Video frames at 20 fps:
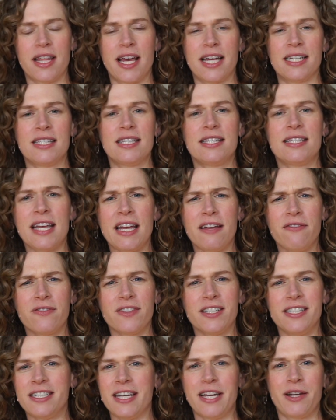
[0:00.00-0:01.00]
that
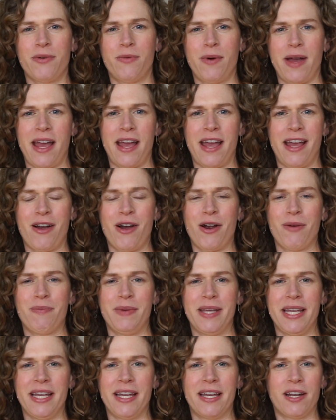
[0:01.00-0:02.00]
safely take away our
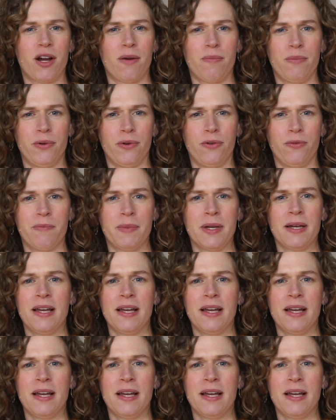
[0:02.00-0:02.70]
pee and our poop.